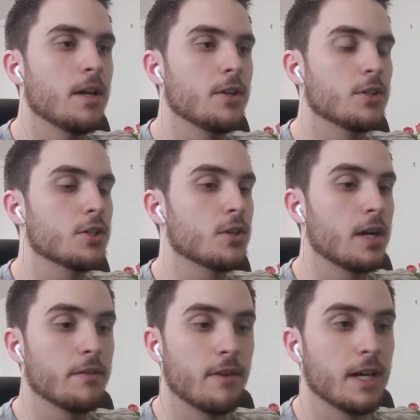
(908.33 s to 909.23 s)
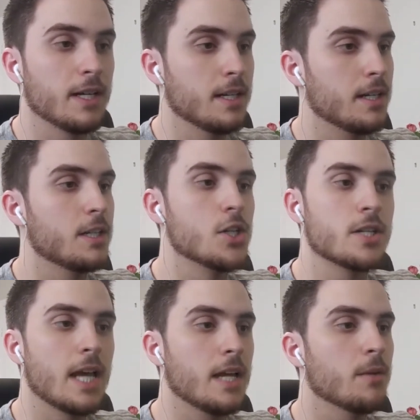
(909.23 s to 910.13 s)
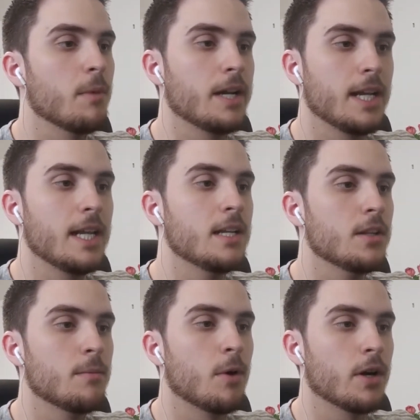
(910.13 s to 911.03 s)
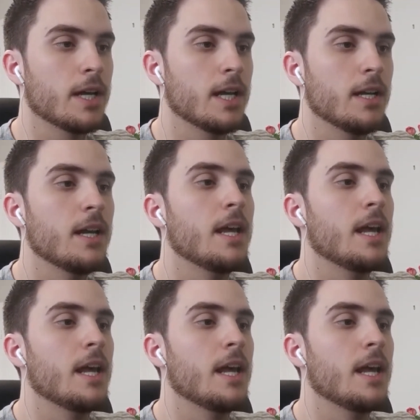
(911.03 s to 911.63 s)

You're just trying to just get your money into the market